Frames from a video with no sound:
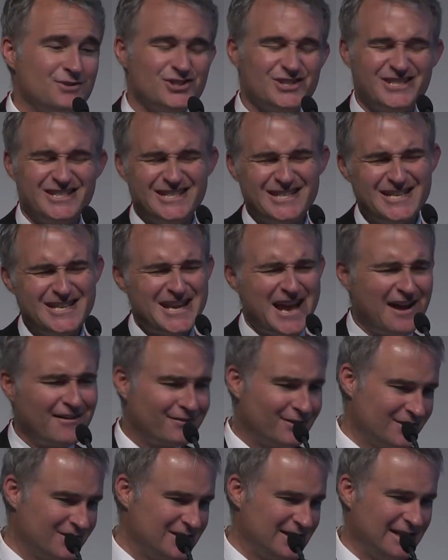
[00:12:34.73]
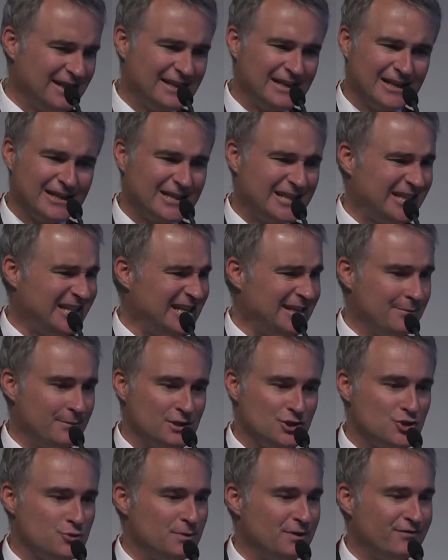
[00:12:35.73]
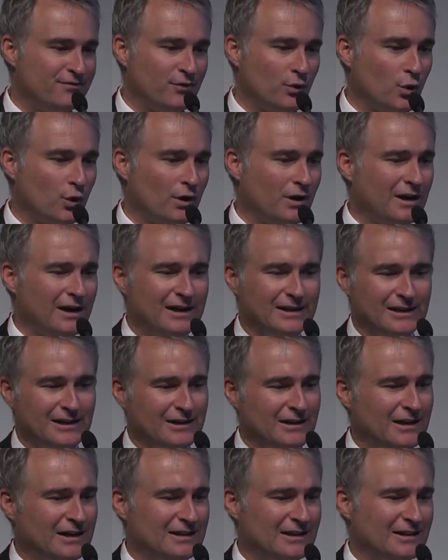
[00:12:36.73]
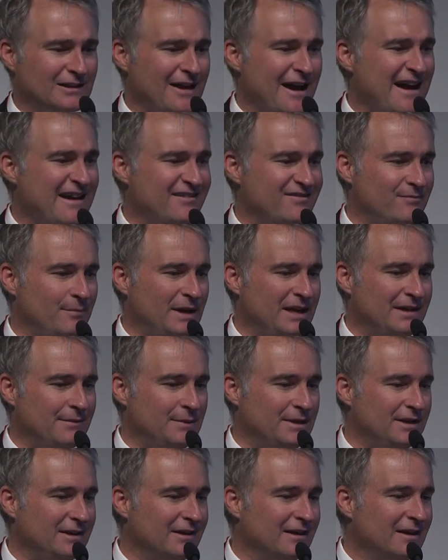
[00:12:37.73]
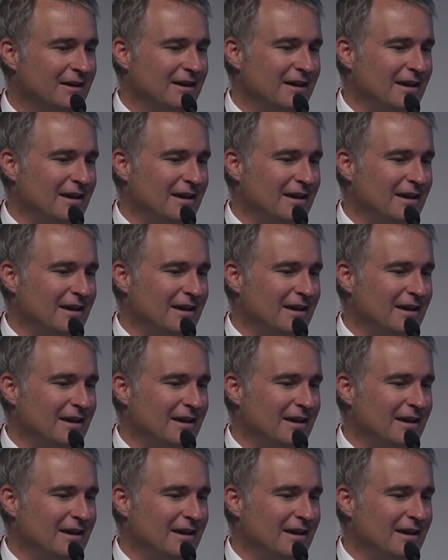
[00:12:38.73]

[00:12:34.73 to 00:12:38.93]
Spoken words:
She's never taken an image before on a live baby.